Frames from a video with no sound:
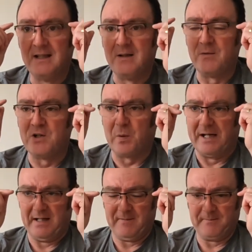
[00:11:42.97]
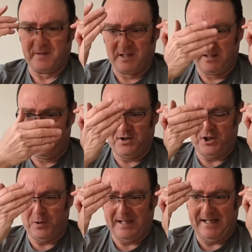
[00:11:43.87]
between the
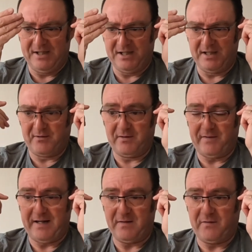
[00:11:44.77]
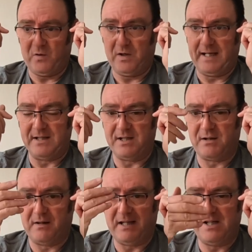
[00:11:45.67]
two lenses, or in fact the four lenses,
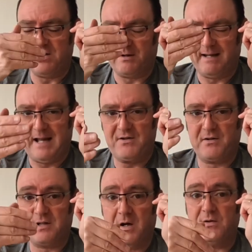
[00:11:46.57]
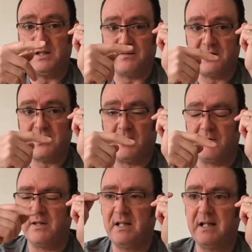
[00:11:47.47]
either the inside and outside coating of
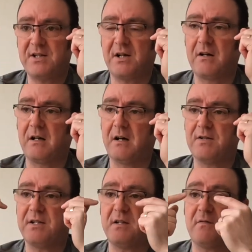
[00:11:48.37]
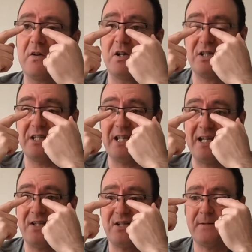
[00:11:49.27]
the sunglasses versus
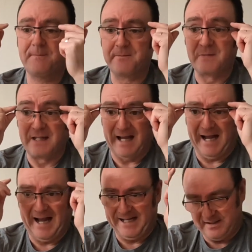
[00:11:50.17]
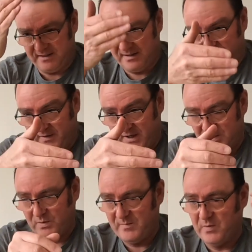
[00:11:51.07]
this, and the visor.
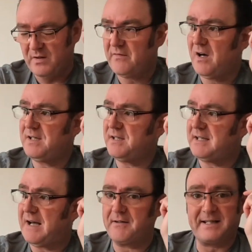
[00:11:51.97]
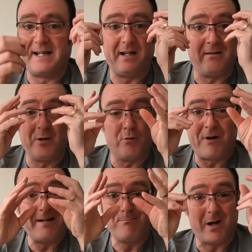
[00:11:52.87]
When you put the visor down, I'd get little
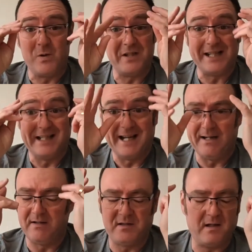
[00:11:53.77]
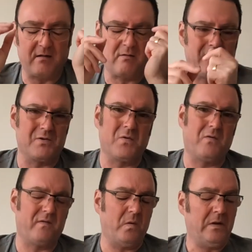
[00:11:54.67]
rainbows in there. Oh God, it was awful.